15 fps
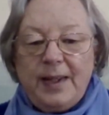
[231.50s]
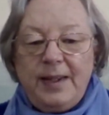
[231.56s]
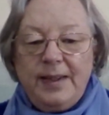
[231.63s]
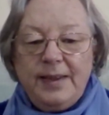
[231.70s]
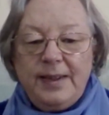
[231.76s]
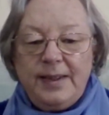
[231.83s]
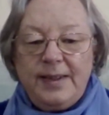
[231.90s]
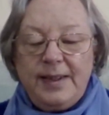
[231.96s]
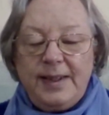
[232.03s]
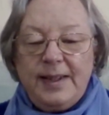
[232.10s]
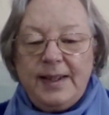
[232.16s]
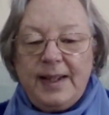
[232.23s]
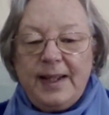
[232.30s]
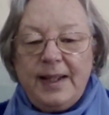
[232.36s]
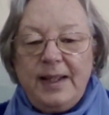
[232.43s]

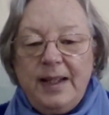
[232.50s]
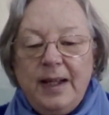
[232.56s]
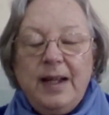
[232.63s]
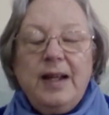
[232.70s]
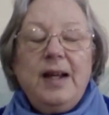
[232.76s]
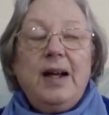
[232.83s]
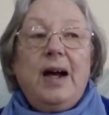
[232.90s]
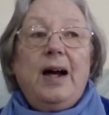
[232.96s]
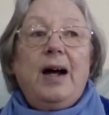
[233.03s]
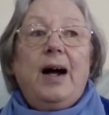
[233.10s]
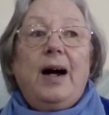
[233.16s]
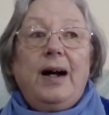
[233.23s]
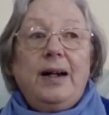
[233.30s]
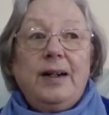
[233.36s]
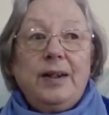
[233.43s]
DNA.
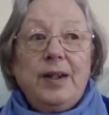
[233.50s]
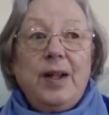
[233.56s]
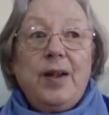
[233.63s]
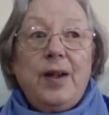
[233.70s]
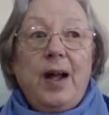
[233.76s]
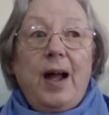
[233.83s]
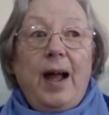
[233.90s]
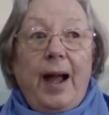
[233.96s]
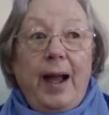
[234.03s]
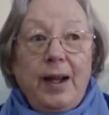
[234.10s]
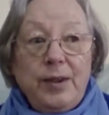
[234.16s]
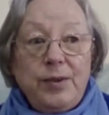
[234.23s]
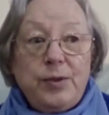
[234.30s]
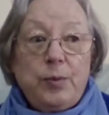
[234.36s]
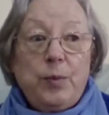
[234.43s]

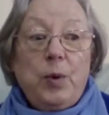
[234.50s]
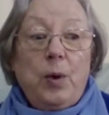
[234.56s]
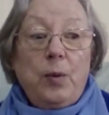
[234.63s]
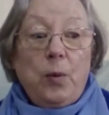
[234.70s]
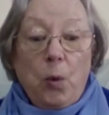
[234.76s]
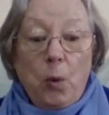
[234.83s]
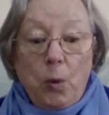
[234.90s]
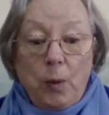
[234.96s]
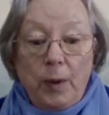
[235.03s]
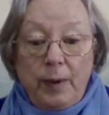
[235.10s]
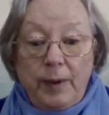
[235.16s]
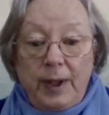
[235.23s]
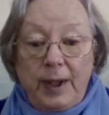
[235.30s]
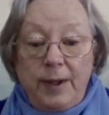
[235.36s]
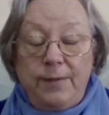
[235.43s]
And
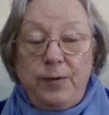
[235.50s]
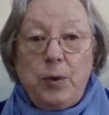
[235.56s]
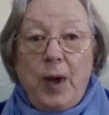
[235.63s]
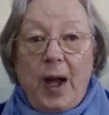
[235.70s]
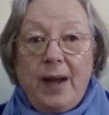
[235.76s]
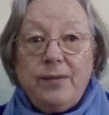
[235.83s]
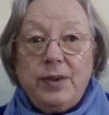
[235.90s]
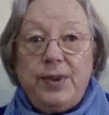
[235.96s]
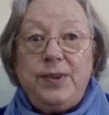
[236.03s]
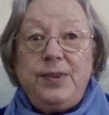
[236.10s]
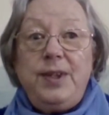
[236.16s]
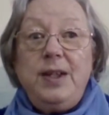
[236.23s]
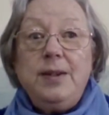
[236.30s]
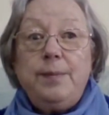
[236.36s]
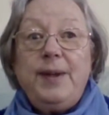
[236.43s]
if you have a
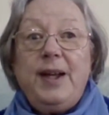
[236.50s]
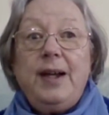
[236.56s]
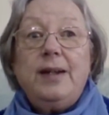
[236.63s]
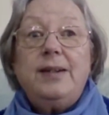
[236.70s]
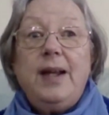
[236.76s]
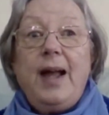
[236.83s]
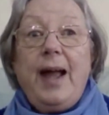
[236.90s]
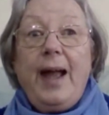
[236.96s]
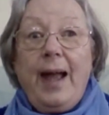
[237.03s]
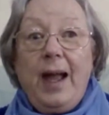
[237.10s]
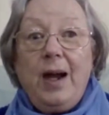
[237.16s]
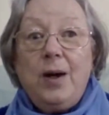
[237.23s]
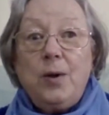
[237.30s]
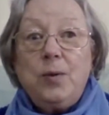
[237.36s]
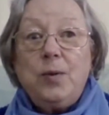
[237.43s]
think about
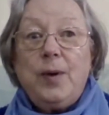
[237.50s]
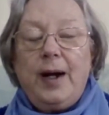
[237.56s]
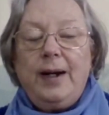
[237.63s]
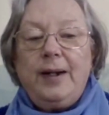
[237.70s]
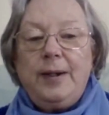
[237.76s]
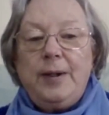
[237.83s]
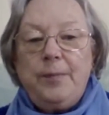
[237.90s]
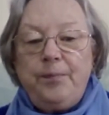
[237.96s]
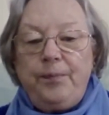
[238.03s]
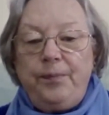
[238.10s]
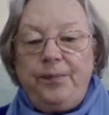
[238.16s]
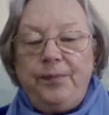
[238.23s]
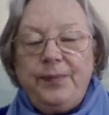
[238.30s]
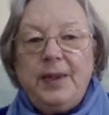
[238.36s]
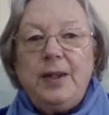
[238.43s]
how
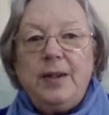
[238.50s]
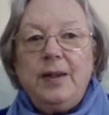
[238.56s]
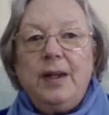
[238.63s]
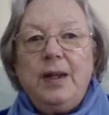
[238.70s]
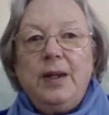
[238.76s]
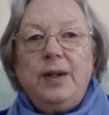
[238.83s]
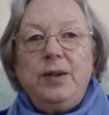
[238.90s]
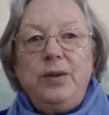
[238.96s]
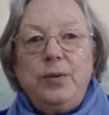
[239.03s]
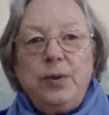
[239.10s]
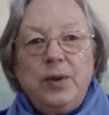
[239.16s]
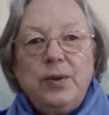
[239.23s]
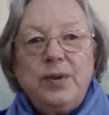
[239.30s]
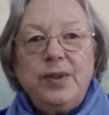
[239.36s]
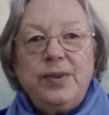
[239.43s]
you
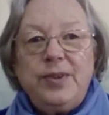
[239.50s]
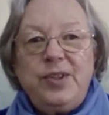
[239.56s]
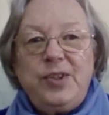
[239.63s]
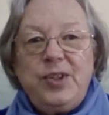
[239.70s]
look at the